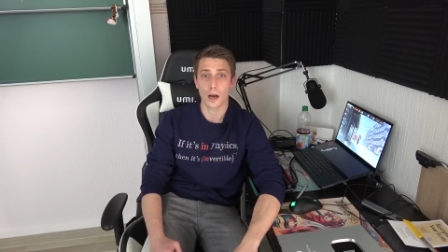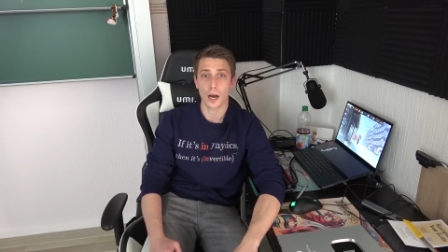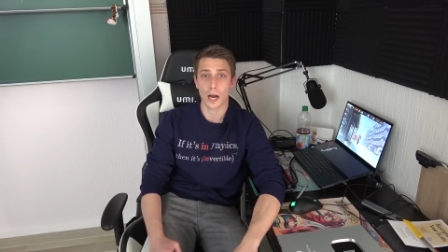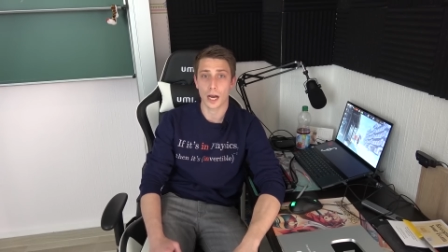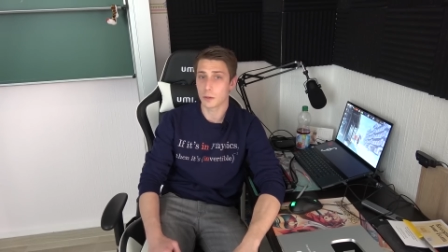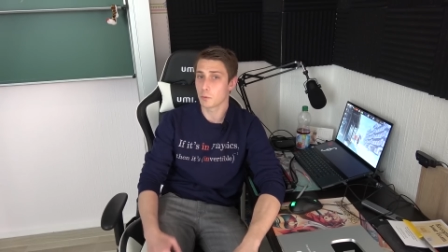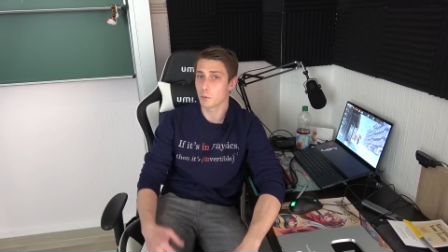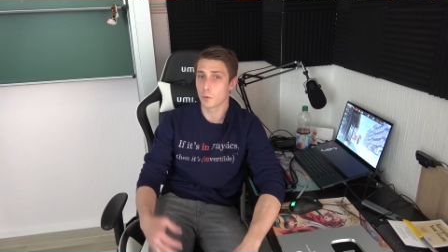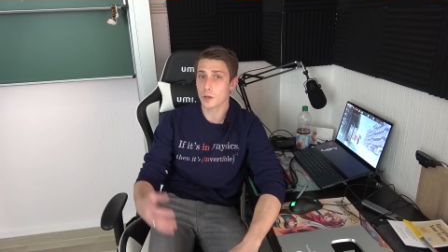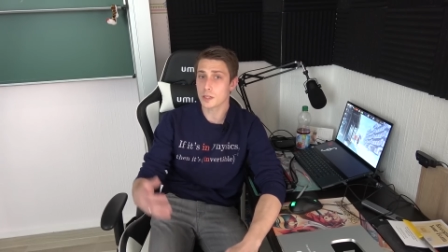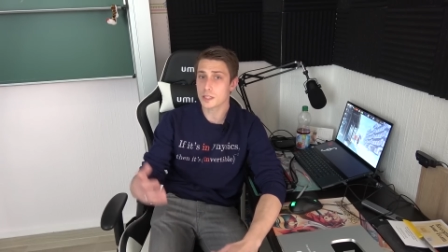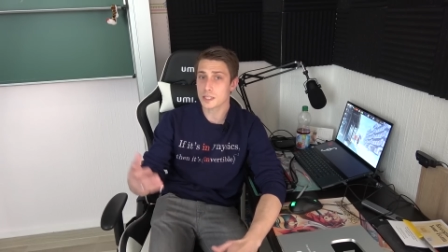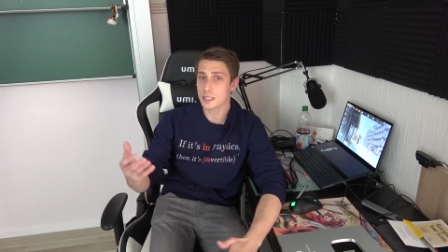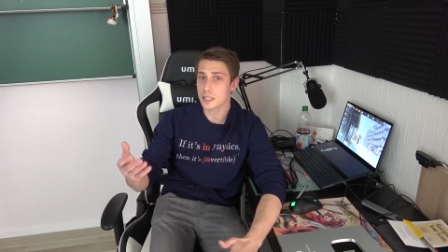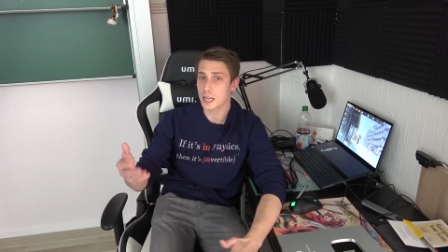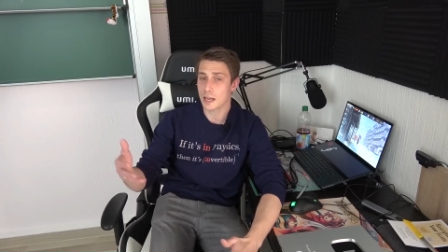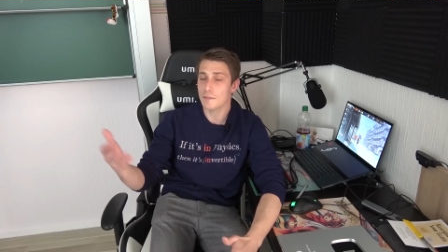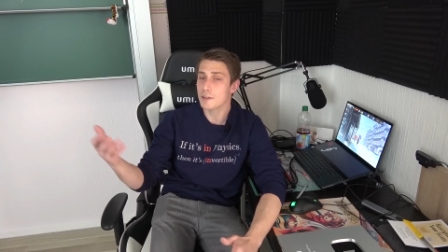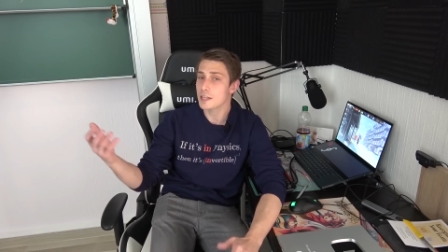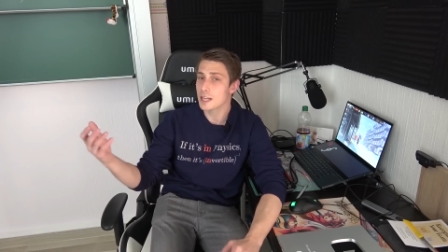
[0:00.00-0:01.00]
I wasn't
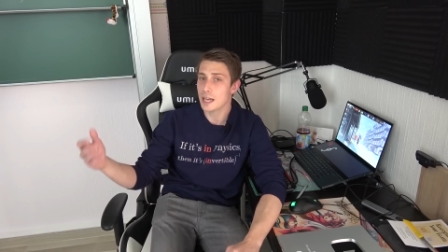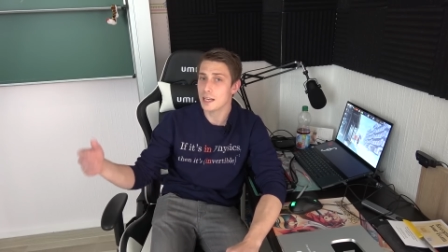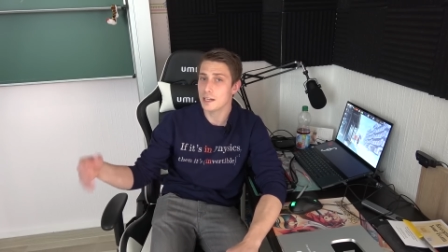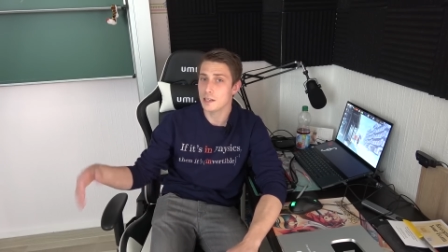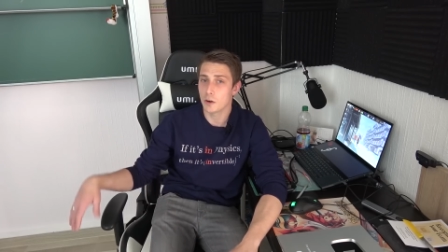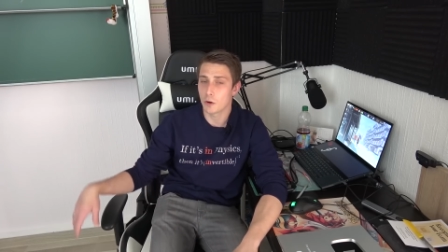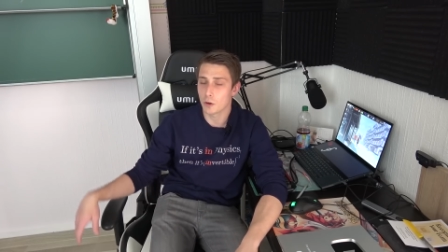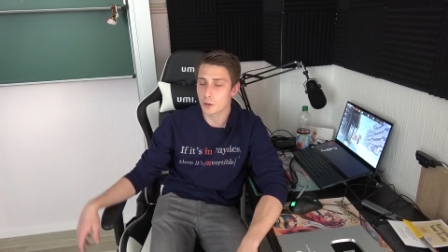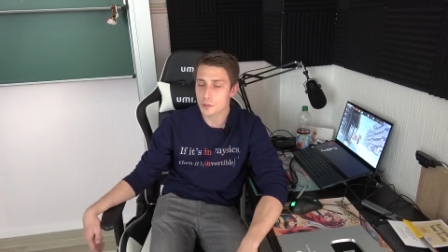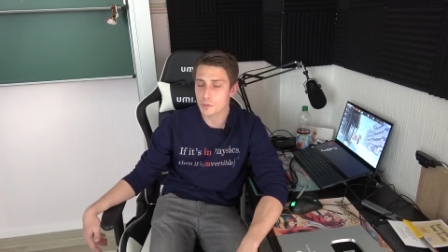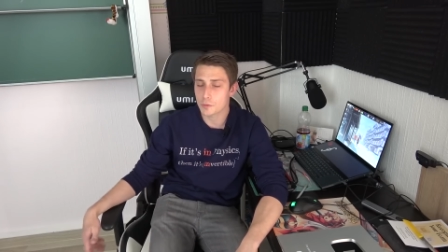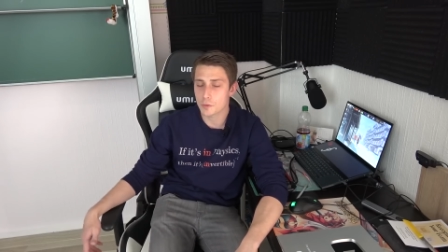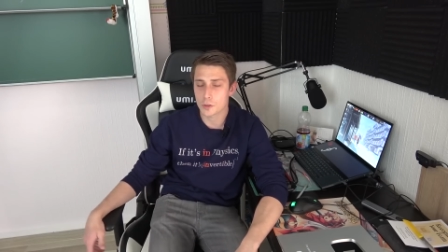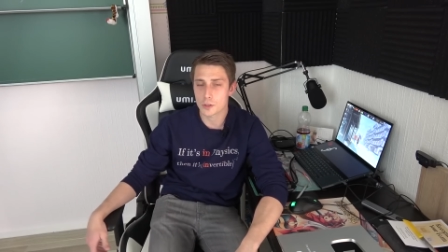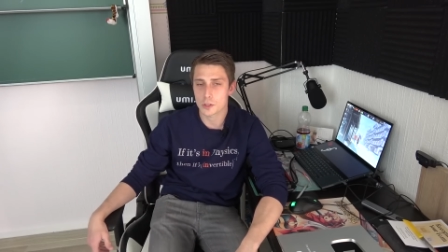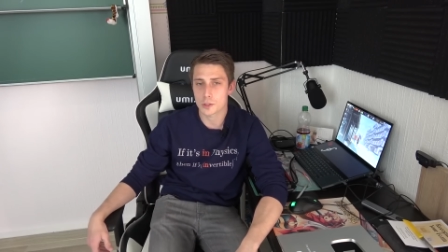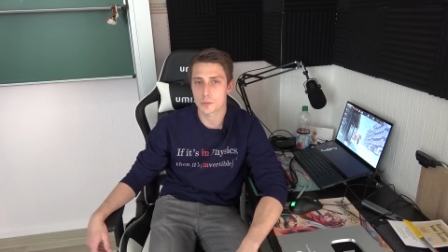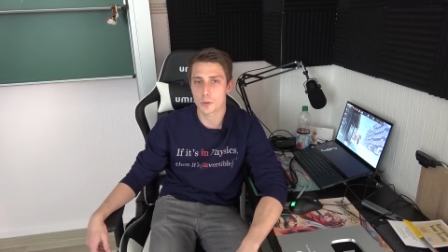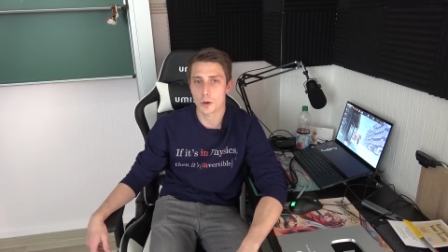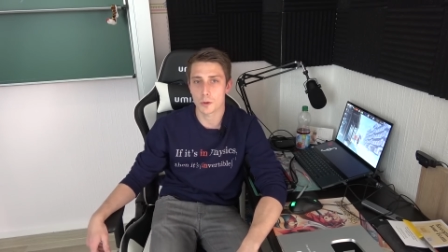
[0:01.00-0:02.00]
having any
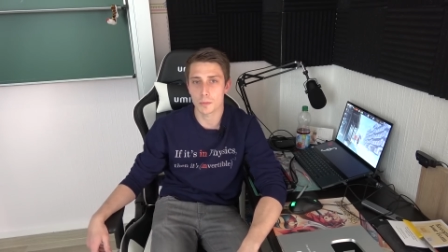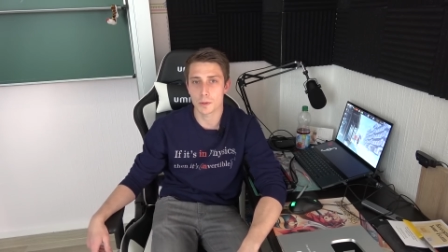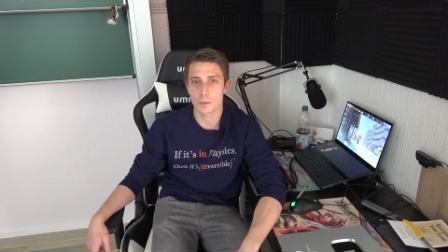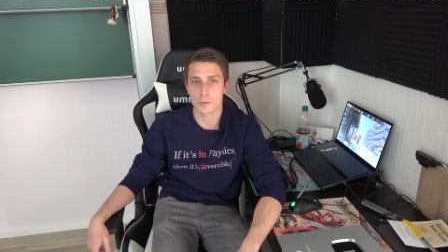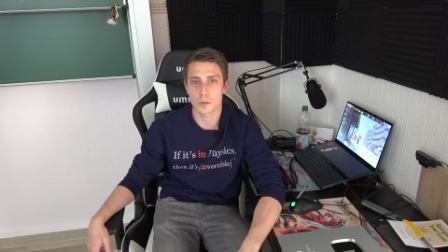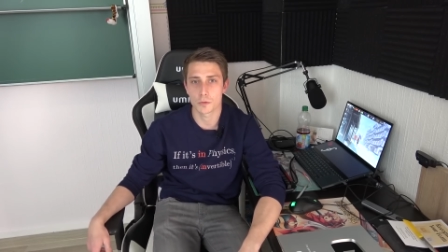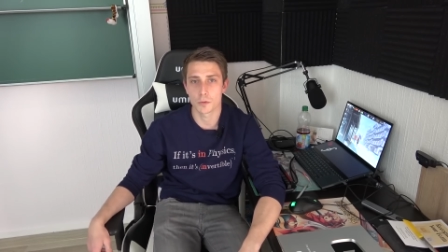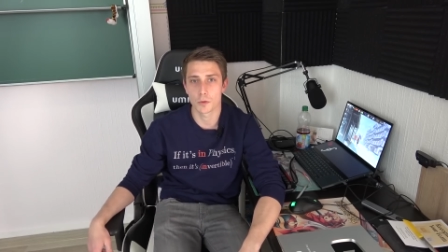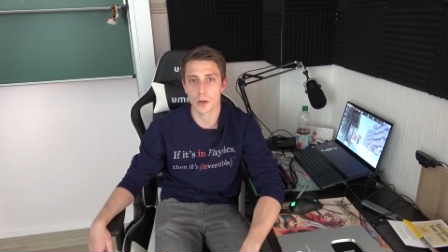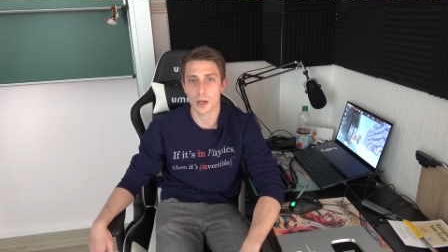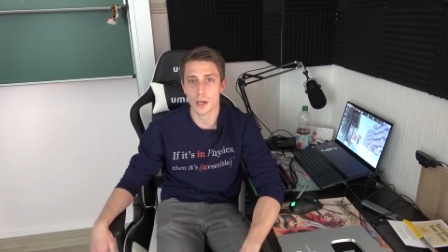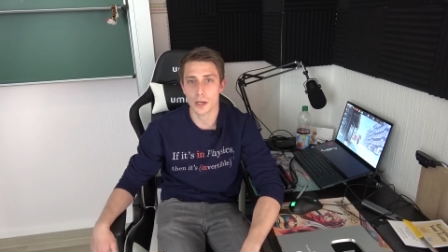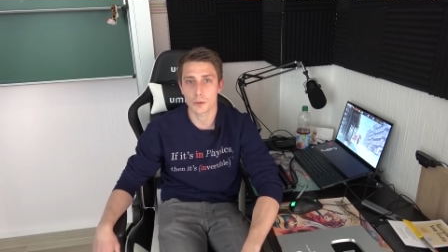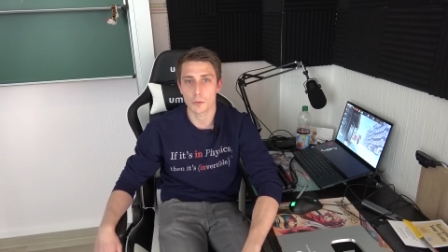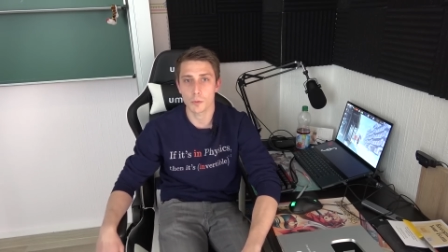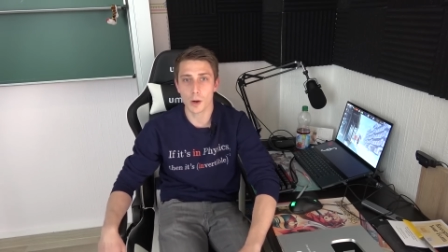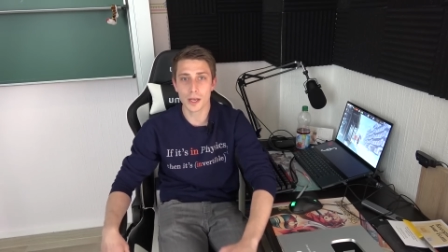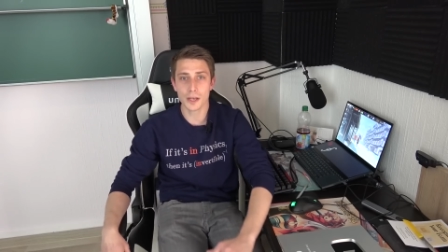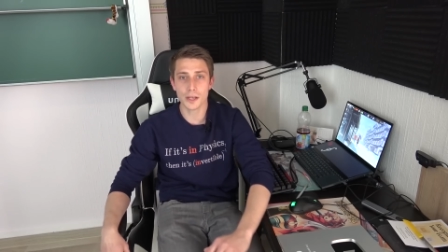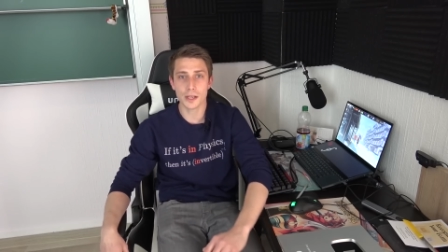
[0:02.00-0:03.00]
autofocus problems for
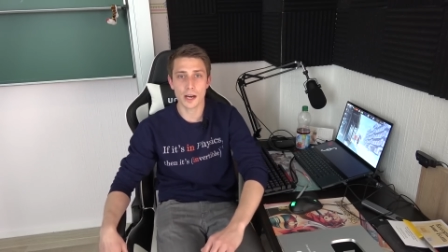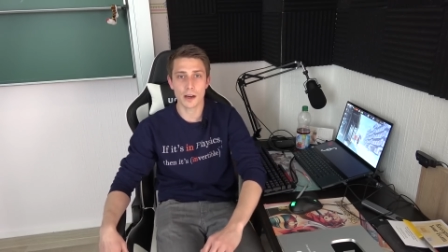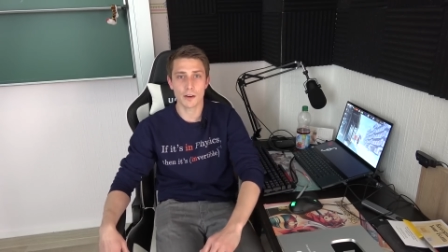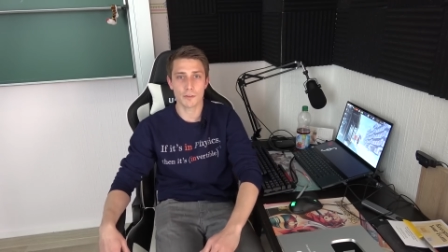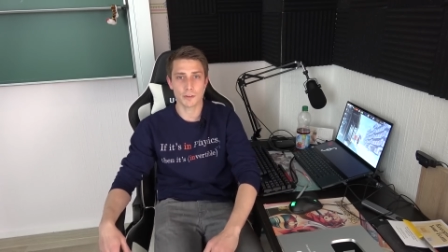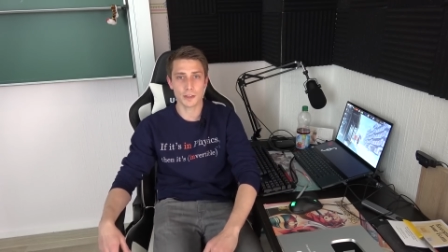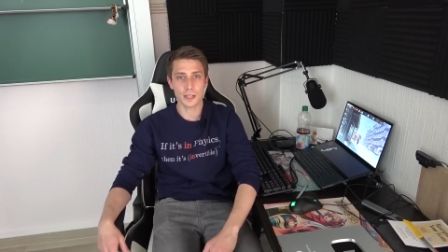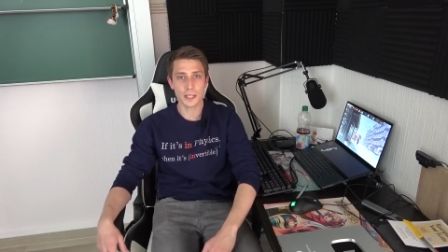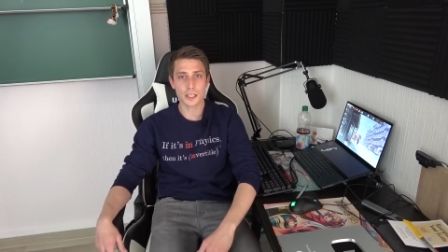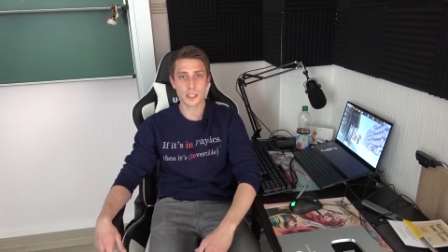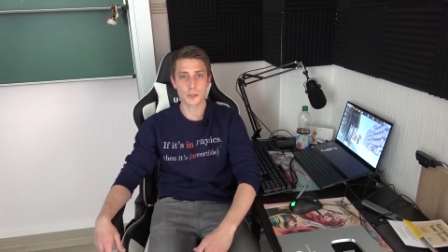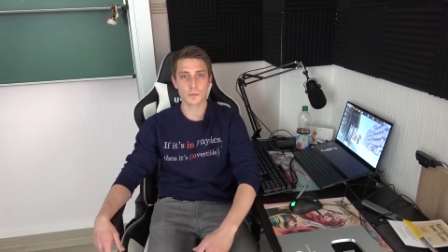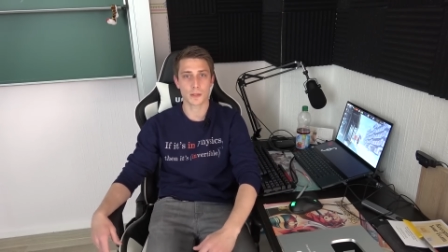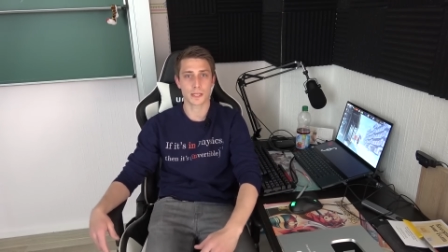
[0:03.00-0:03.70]
like 1.5 years,